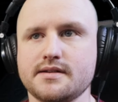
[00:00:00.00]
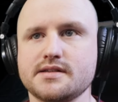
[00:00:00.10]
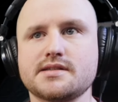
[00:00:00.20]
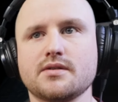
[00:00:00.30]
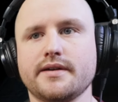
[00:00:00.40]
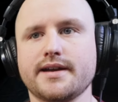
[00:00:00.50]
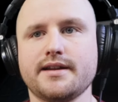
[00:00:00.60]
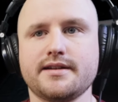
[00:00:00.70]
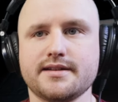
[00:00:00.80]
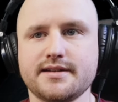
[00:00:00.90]
So
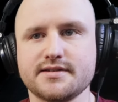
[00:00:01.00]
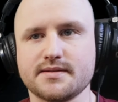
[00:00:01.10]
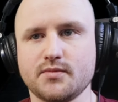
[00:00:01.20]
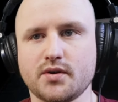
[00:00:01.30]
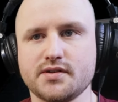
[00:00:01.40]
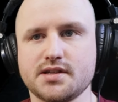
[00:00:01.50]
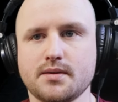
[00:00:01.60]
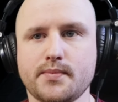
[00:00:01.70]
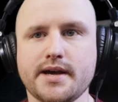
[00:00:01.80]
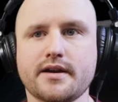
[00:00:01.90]
again, you can hear some noise in
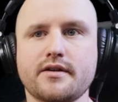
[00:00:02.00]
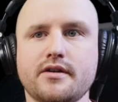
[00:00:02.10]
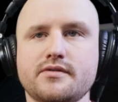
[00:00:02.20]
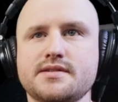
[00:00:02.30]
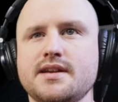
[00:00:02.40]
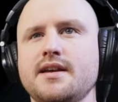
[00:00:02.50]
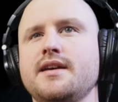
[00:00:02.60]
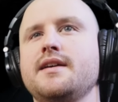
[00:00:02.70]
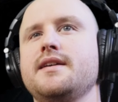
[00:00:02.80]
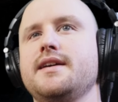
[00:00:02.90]
the background.
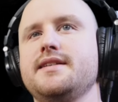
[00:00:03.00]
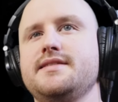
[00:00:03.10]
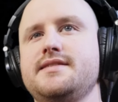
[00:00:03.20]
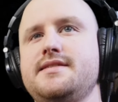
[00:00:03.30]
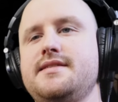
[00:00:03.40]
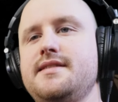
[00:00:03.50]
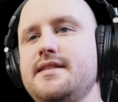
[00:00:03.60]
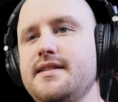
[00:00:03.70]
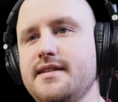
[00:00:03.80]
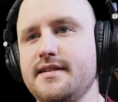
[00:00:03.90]
And
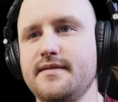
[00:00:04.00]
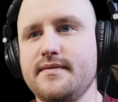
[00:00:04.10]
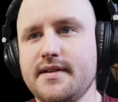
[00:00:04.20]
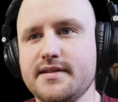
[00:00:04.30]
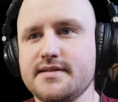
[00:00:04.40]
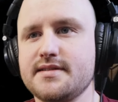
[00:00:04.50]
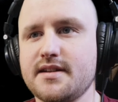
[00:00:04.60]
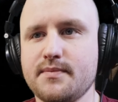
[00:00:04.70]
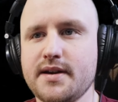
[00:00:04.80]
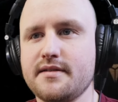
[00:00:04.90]

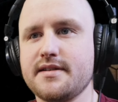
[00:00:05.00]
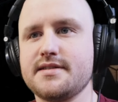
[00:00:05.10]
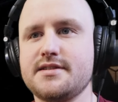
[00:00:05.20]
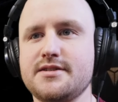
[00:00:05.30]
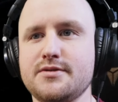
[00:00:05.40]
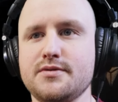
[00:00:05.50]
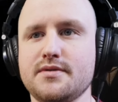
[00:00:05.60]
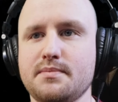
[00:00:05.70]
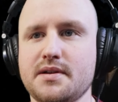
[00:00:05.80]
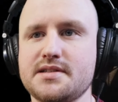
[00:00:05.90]
comparing it to
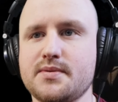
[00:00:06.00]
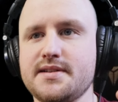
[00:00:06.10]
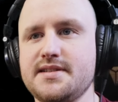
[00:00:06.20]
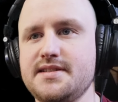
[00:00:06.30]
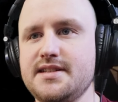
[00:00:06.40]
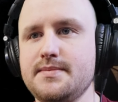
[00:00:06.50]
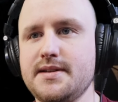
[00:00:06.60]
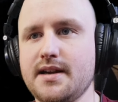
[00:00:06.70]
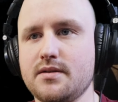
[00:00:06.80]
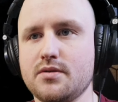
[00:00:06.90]
the plus 20
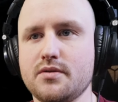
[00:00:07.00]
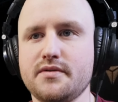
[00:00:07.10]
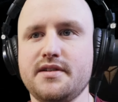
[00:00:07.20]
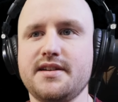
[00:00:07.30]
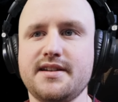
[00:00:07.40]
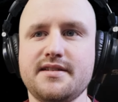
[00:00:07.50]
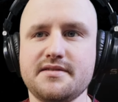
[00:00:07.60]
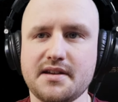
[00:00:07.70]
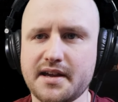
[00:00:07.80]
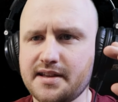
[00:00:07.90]
dB alone, you can
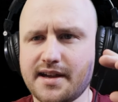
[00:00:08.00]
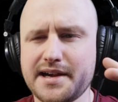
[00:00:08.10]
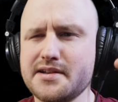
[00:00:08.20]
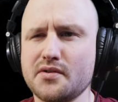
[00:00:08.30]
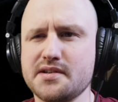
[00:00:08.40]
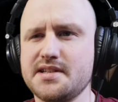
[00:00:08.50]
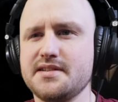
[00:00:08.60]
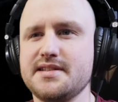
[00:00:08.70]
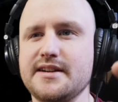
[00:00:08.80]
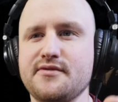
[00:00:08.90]
hear, I can already
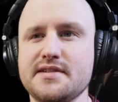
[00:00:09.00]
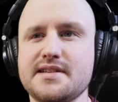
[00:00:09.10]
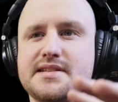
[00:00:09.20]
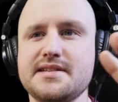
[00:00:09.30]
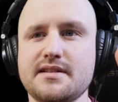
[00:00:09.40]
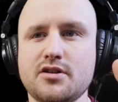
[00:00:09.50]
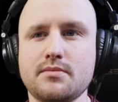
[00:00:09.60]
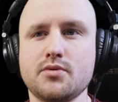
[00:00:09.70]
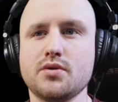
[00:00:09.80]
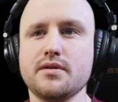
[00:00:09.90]
hear the difference. This is a
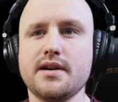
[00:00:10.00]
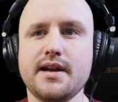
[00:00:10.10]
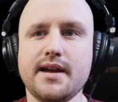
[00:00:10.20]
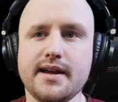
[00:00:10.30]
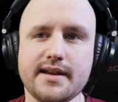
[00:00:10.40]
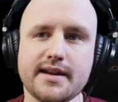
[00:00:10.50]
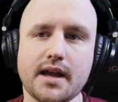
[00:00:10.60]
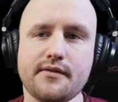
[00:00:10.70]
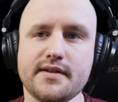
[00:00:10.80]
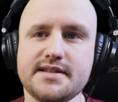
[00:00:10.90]
lot more
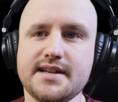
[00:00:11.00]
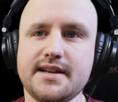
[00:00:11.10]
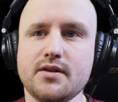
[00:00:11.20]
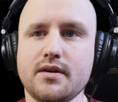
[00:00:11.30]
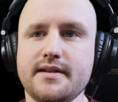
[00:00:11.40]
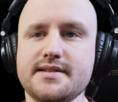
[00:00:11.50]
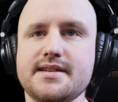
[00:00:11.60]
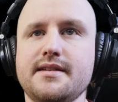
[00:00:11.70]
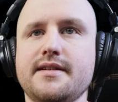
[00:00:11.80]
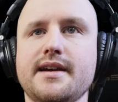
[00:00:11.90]
kind of a tinny noise
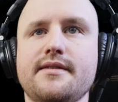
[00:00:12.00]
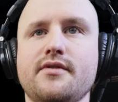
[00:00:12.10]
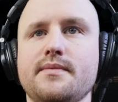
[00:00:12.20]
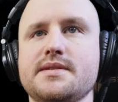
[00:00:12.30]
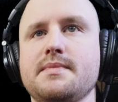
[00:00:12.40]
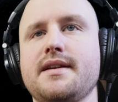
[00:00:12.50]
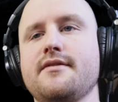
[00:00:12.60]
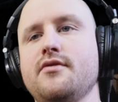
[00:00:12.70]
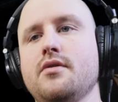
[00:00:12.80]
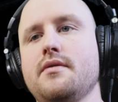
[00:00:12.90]
that you're getting from this
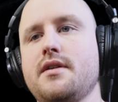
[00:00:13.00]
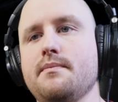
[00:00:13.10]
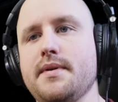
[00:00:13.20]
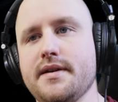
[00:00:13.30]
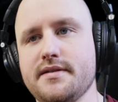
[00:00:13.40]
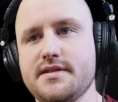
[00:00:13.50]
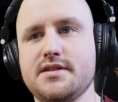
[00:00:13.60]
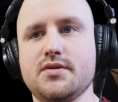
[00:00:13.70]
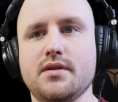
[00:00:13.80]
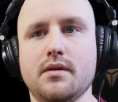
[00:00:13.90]
microphone compared
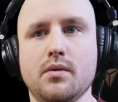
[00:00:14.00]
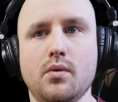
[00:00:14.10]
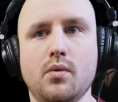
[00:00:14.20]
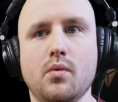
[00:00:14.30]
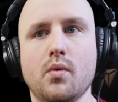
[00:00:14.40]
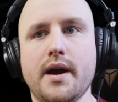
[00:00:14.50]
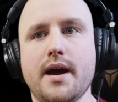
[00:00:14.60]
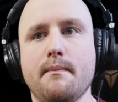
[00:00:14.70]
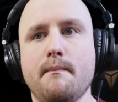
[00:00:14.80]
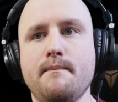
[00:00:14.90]
to the
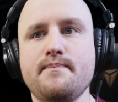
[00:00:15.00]
low